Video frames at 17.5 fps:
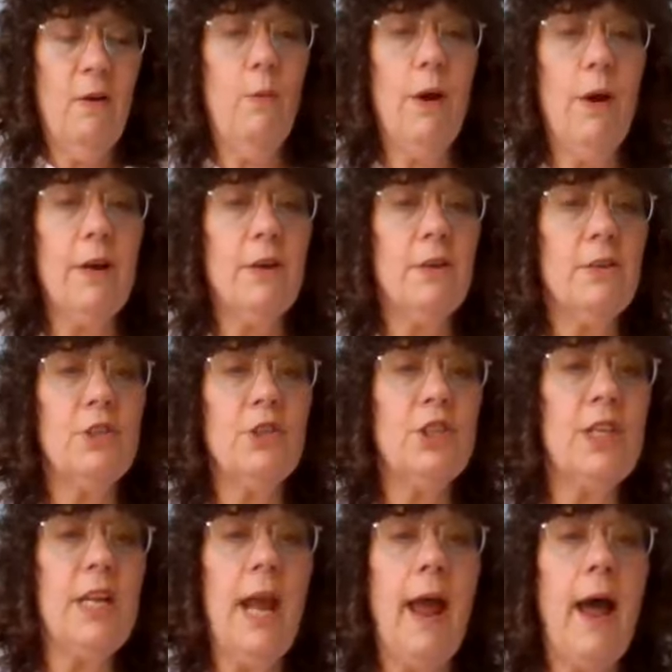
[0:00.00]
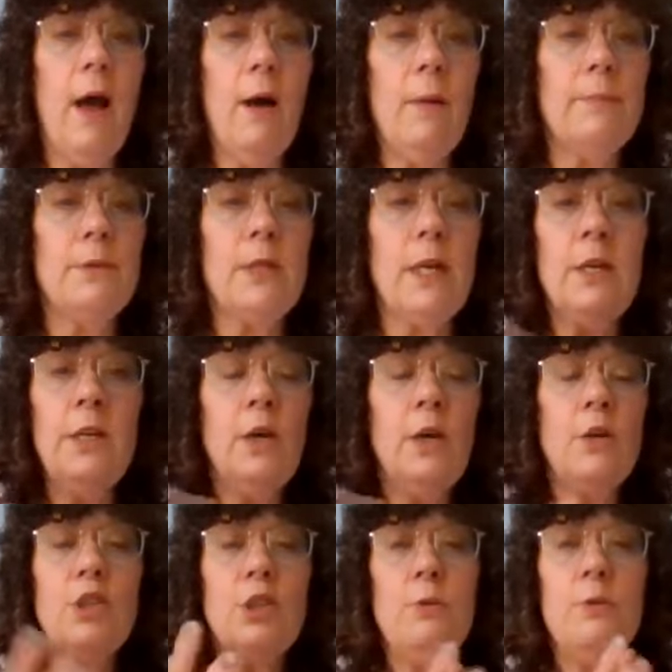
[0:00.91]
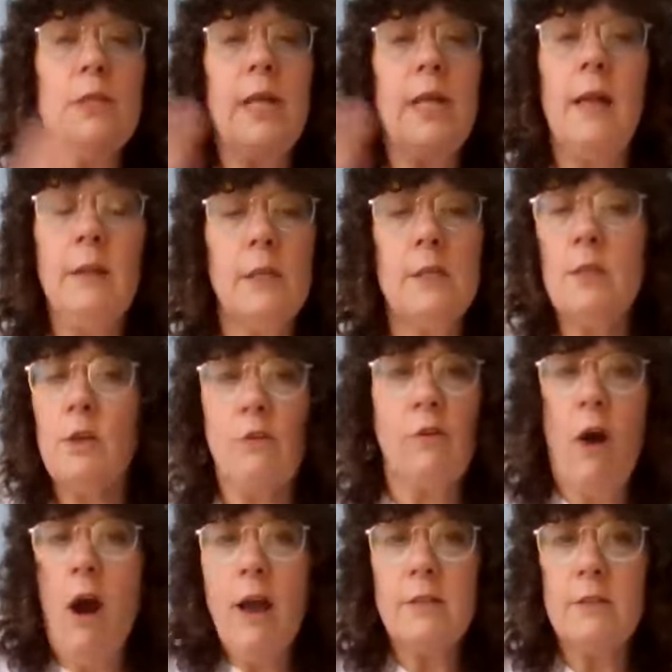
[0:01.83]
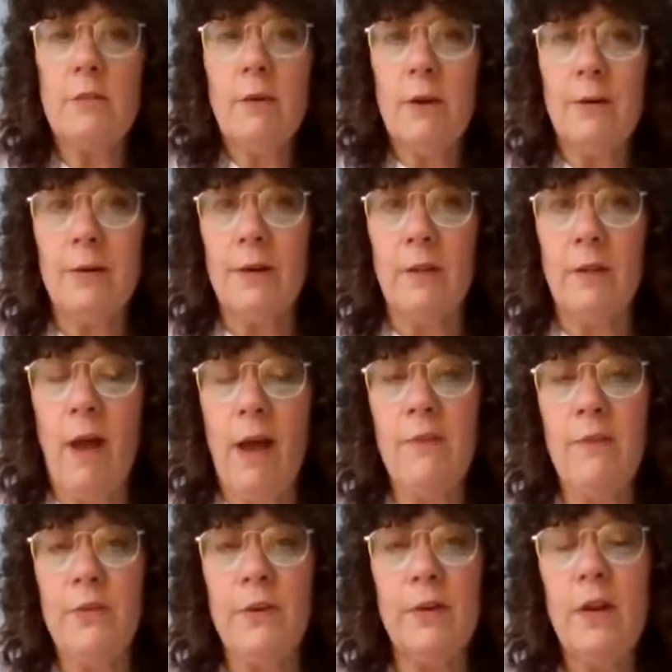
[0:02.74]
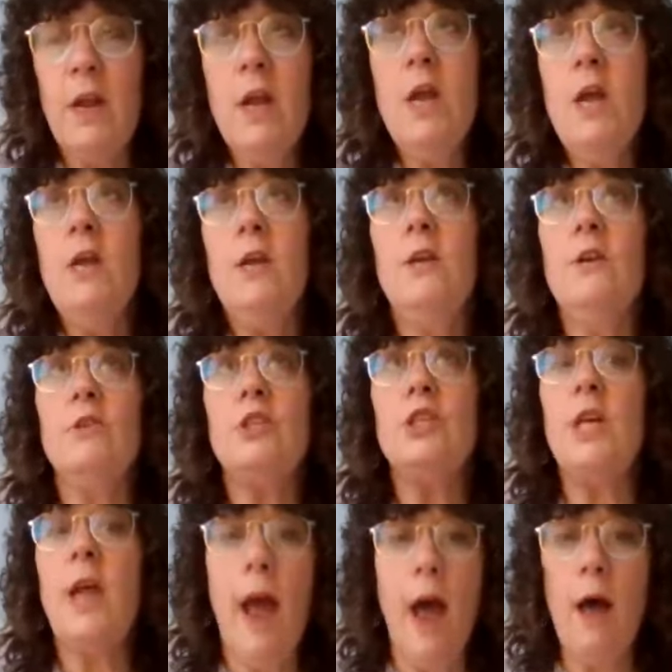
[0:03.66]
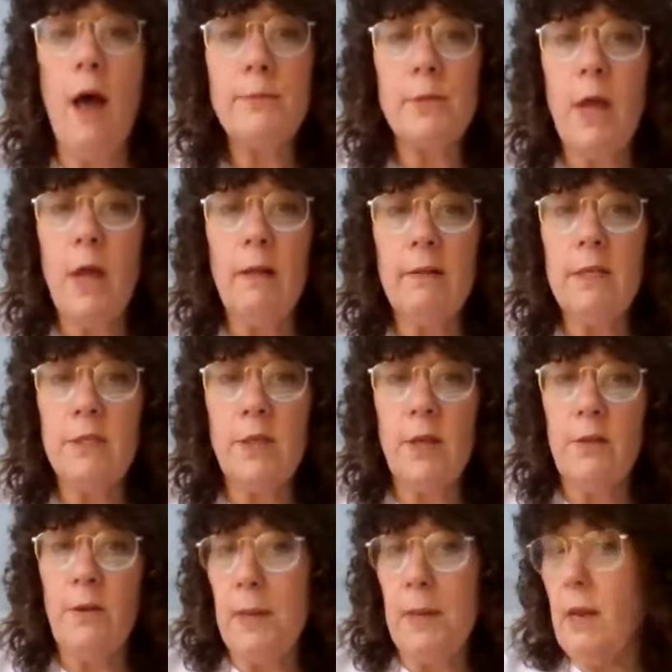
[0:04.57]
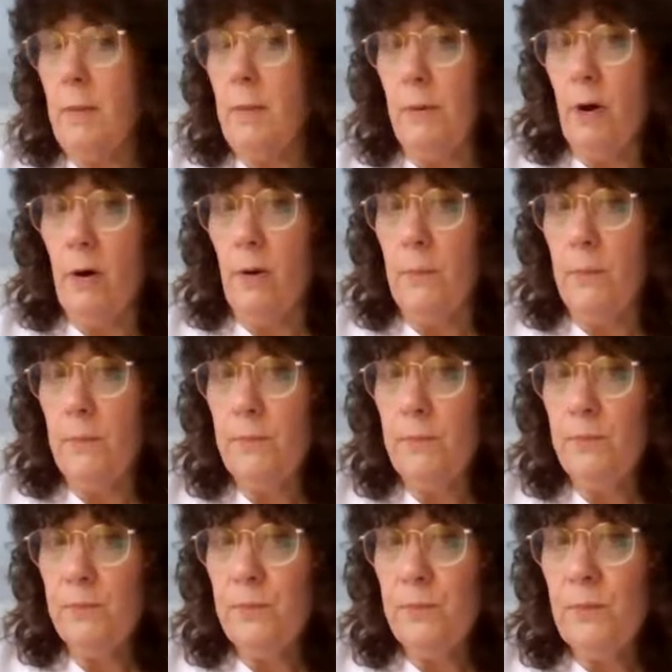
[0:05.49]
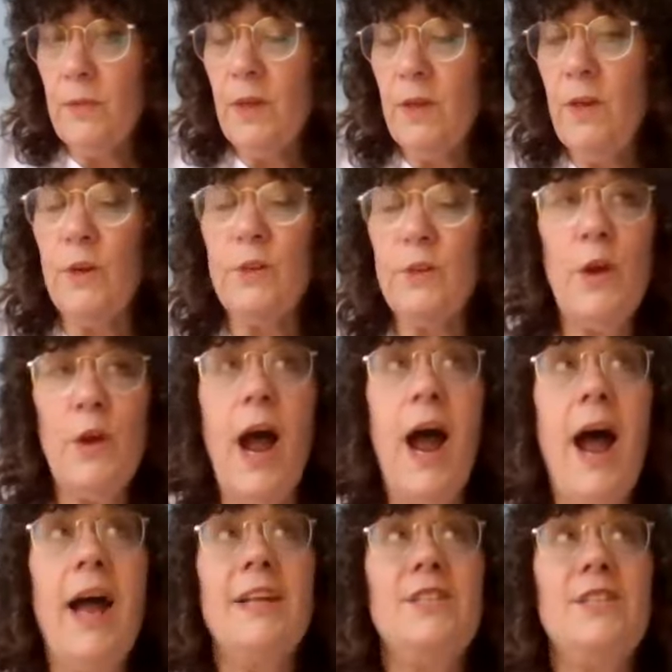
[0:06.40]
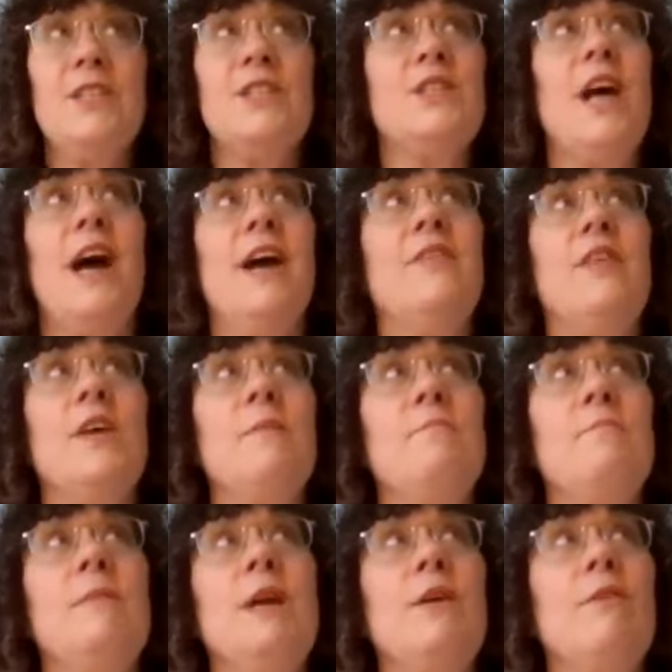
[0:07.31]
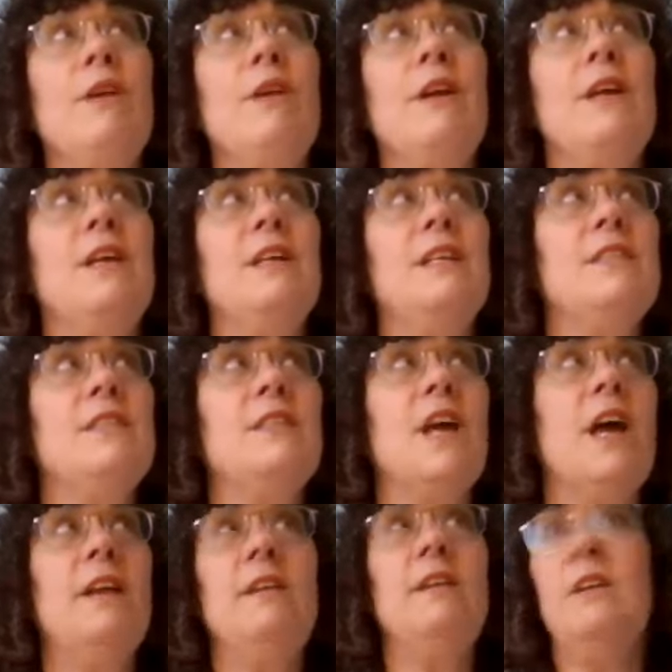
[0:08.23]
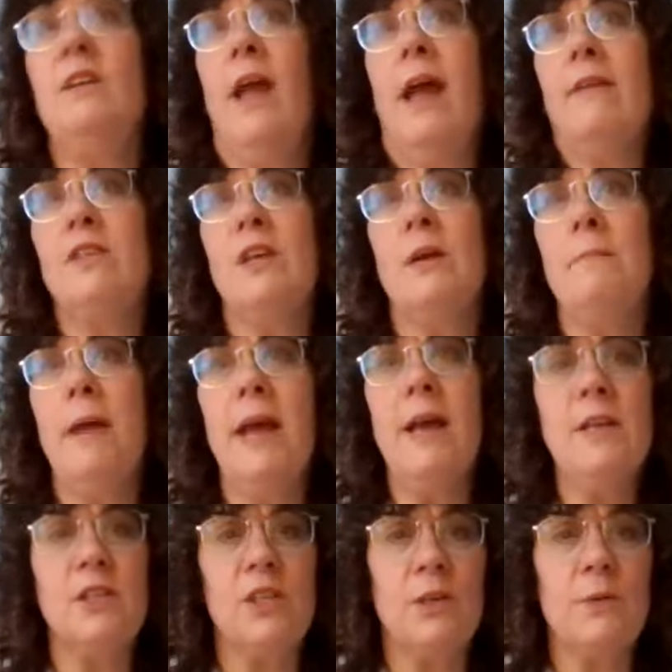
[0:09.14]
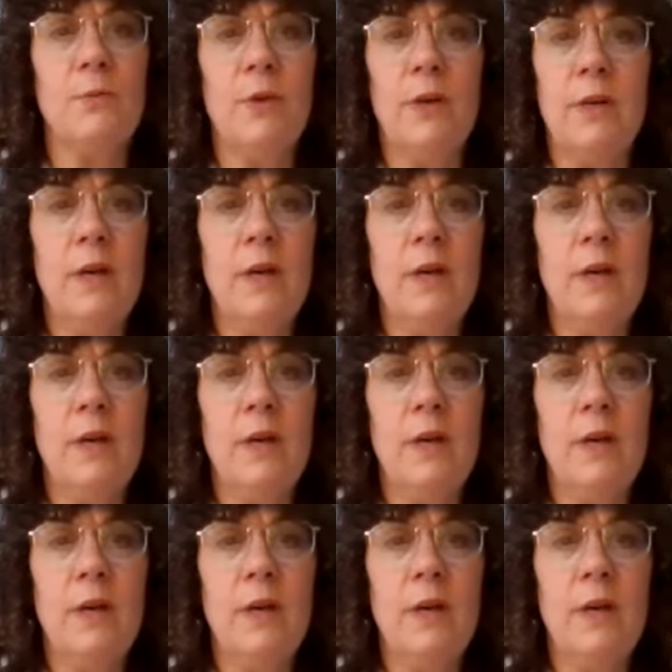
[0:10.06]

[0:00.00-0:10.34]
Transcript: where she helped, she was at this crossroad in her life, and, she helps all these other people, so I think Marianne is, and you have to imagine